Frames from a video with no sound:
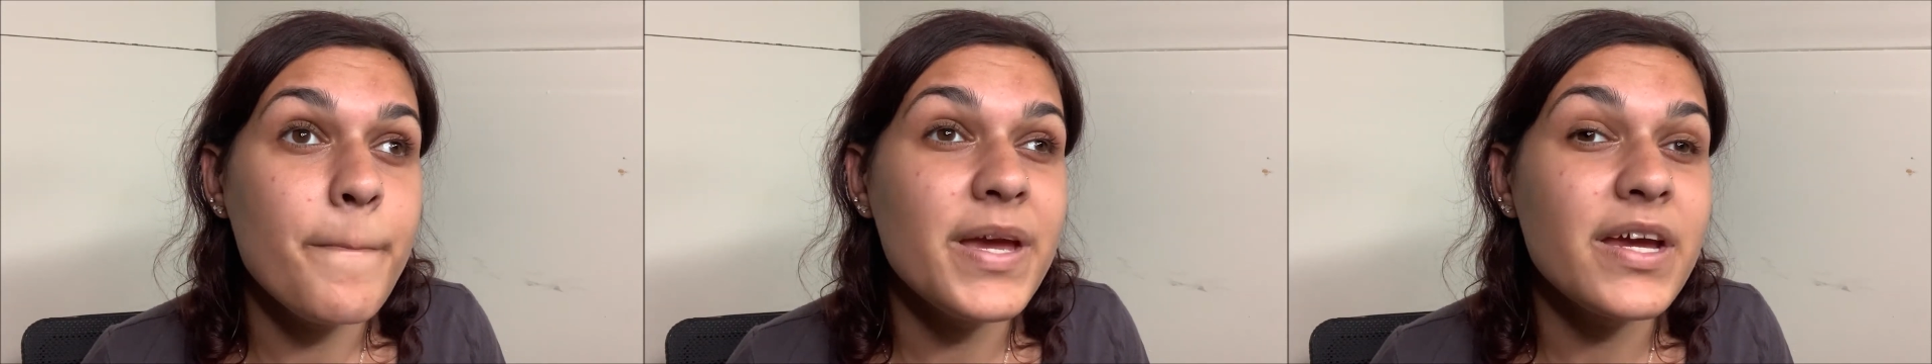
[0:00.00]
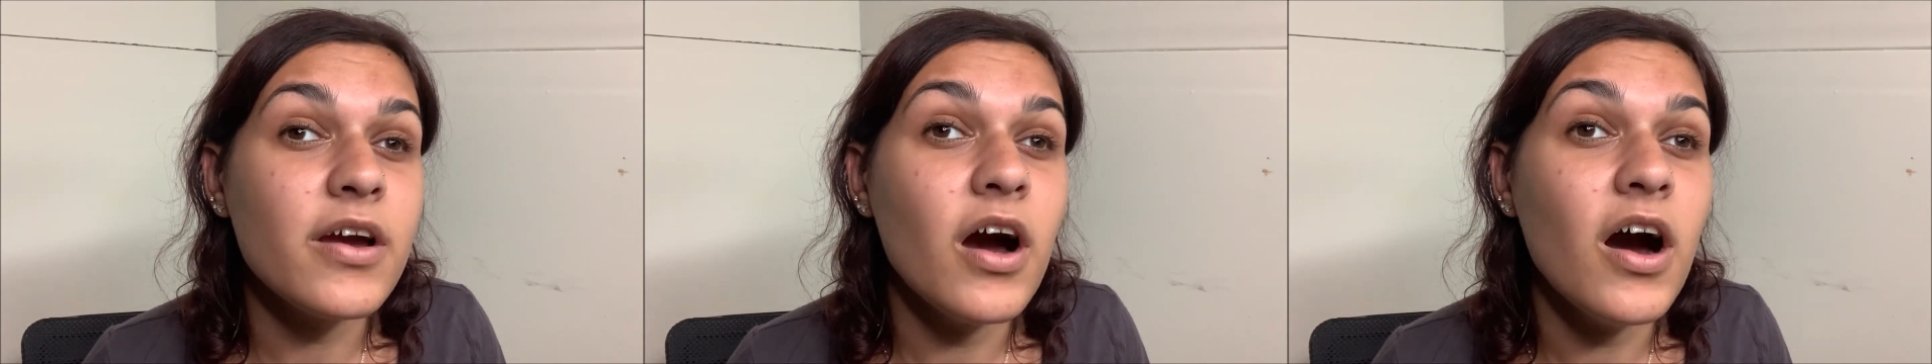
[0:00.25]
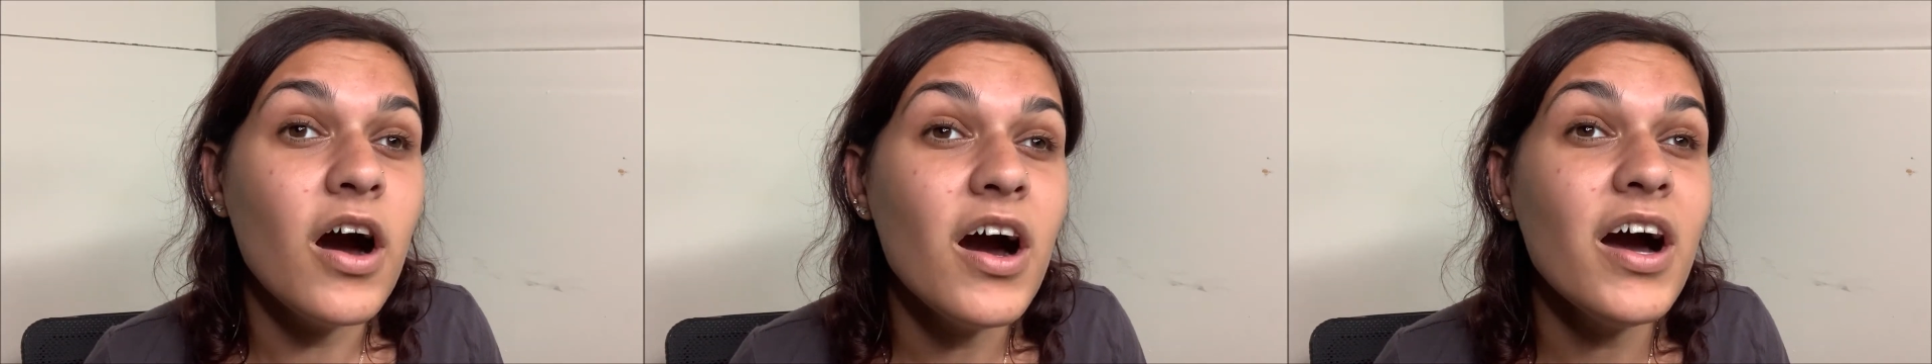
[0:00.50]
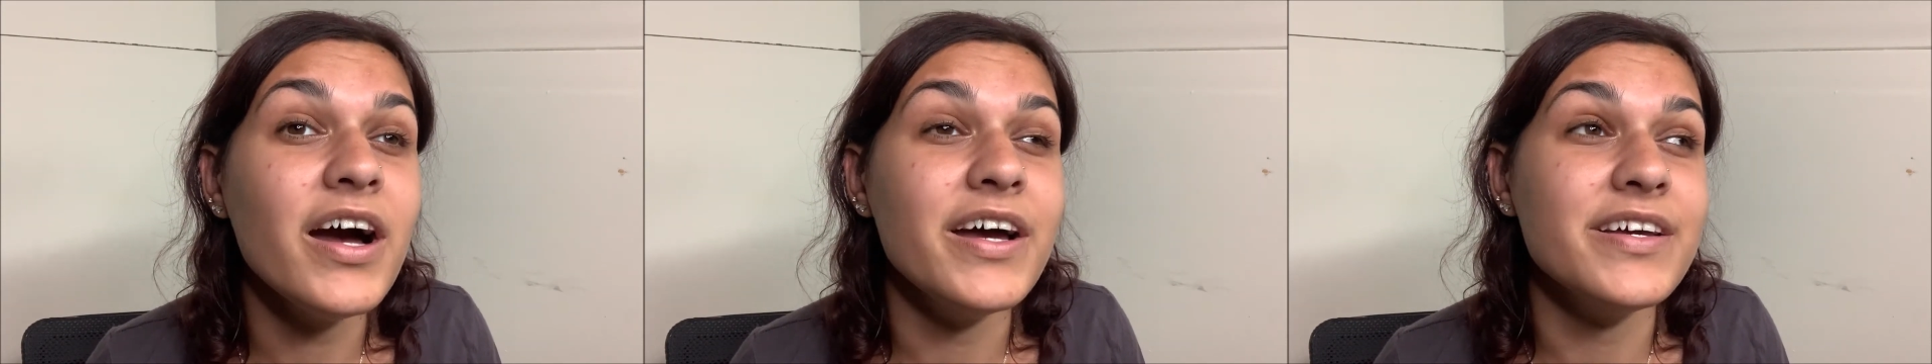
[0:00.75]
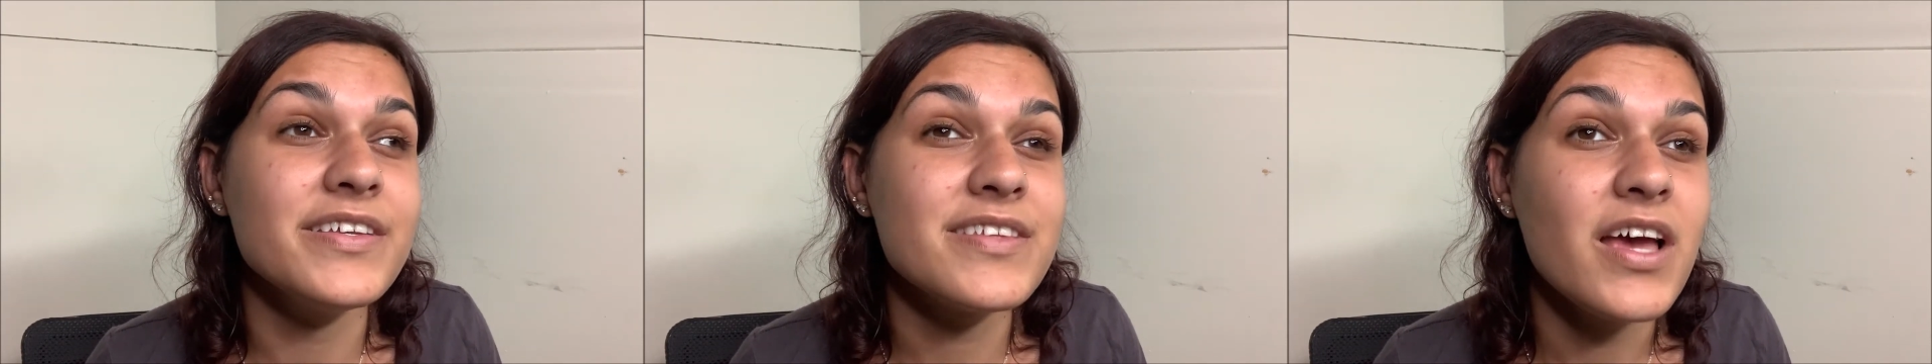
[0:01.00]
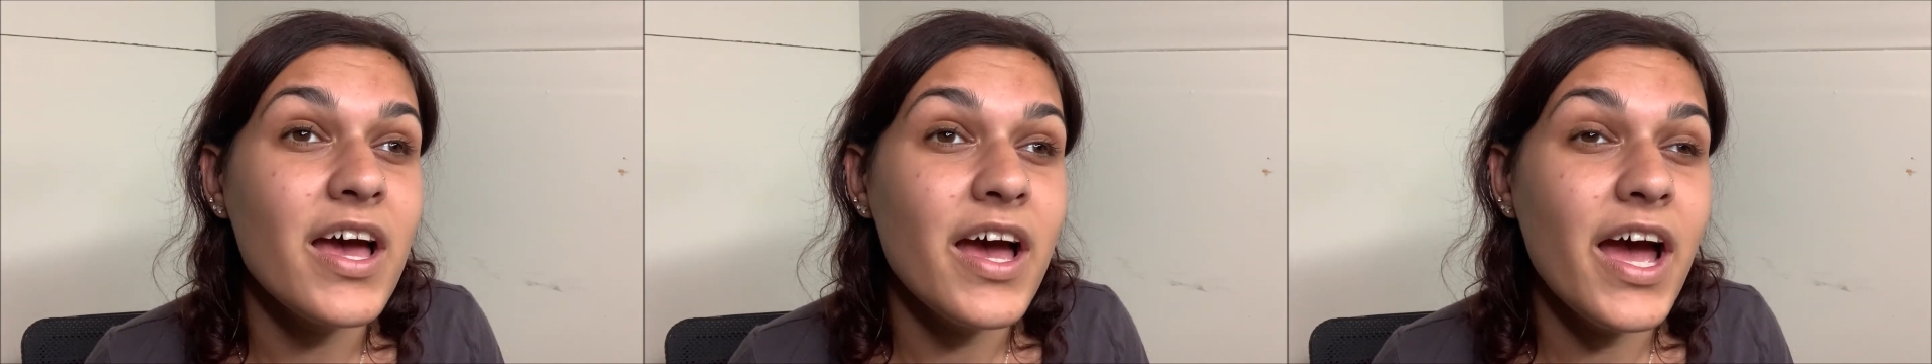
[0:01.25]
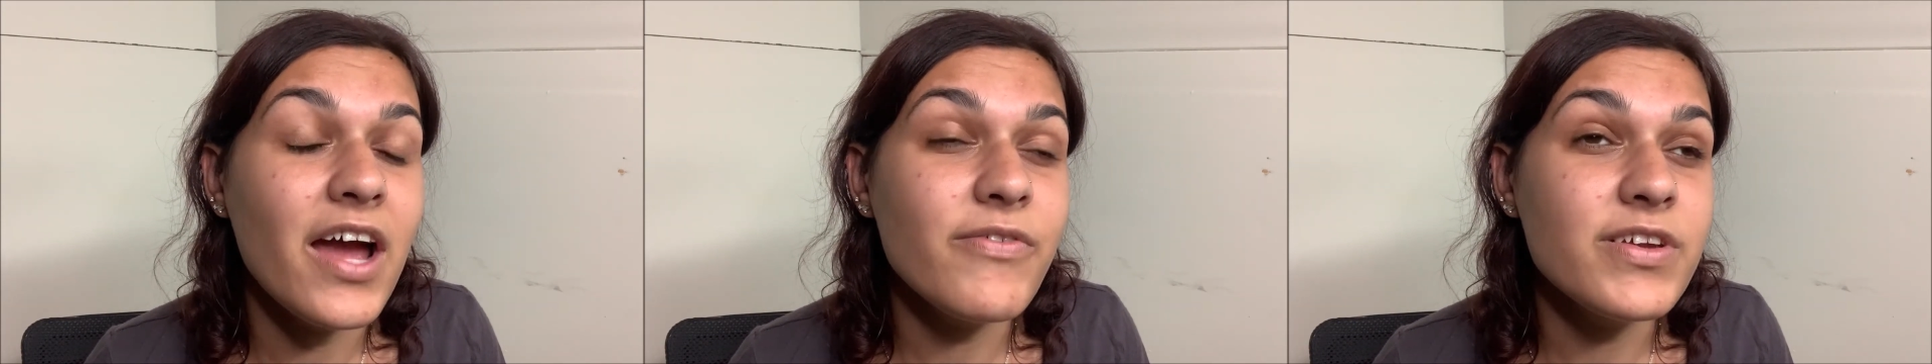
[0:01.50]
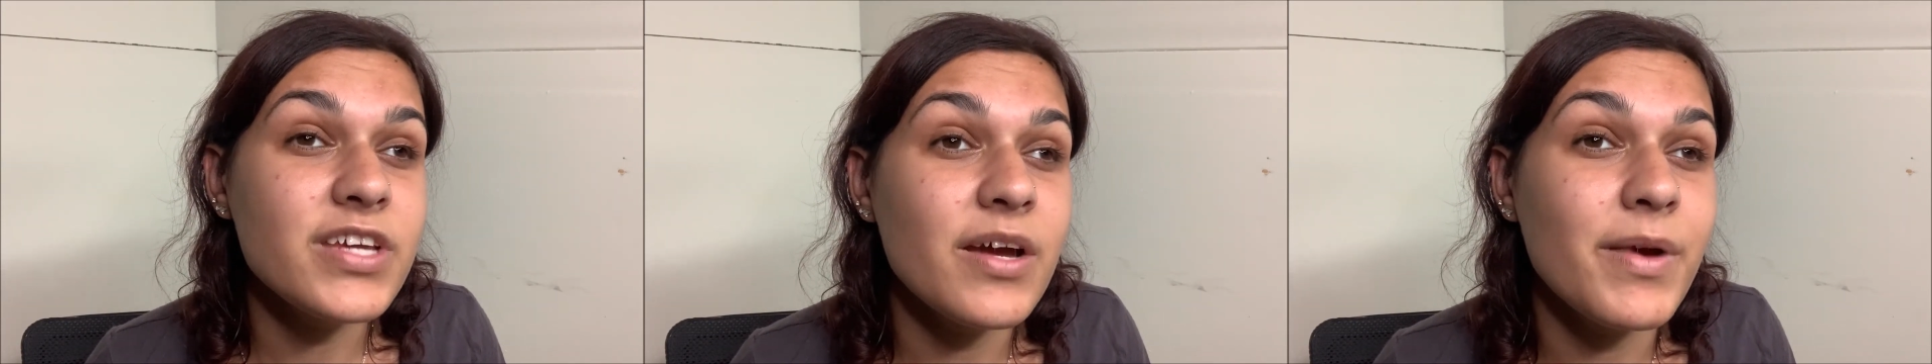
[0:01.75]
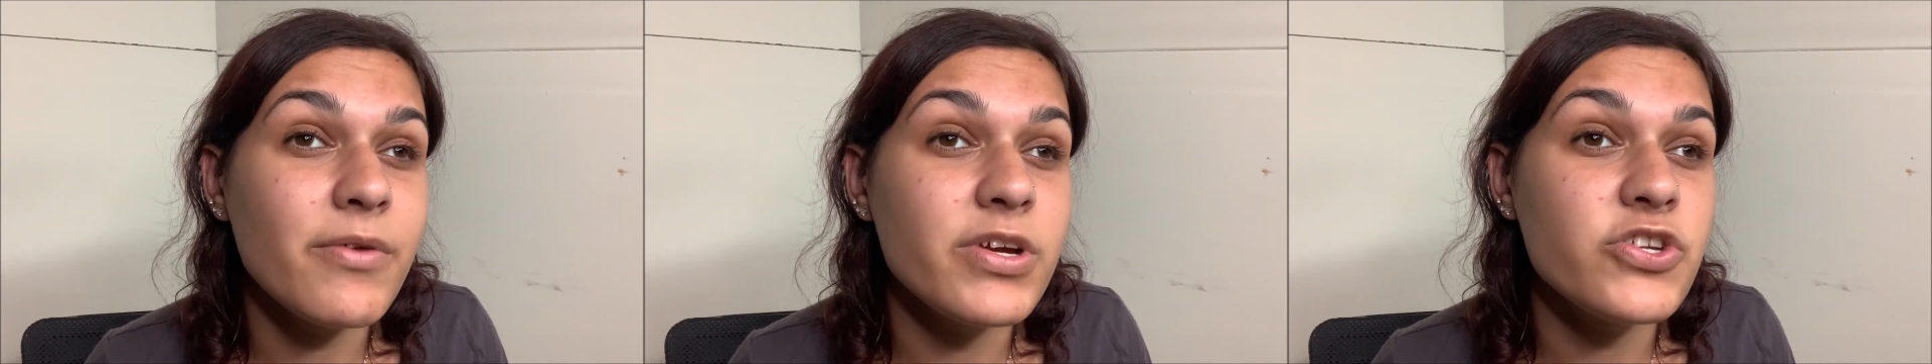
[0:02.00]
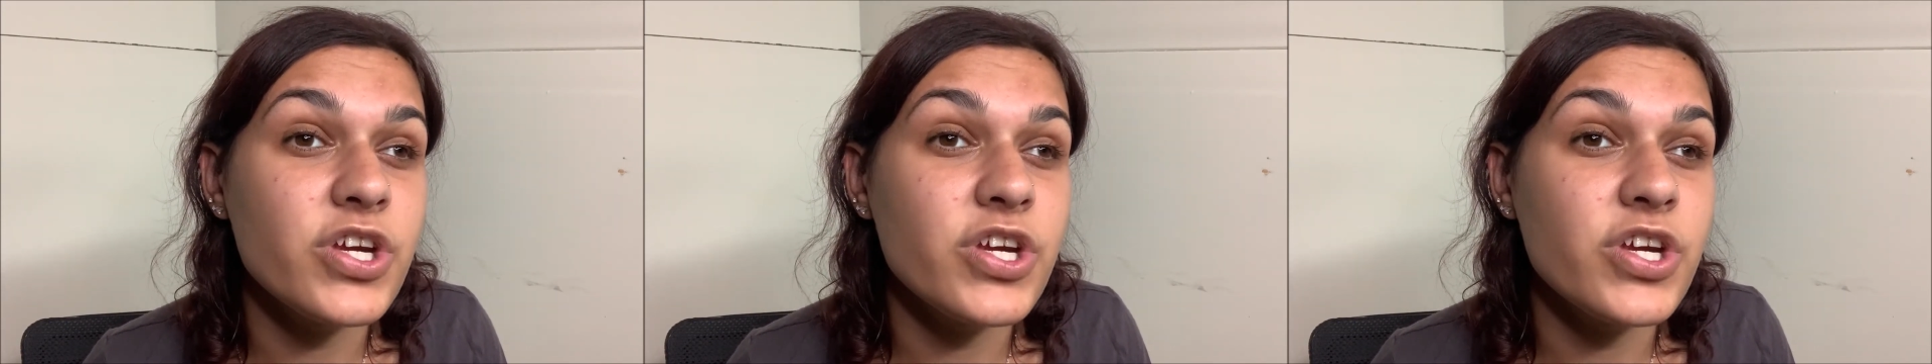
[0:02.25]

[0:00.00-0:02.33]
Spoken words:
because every time I reach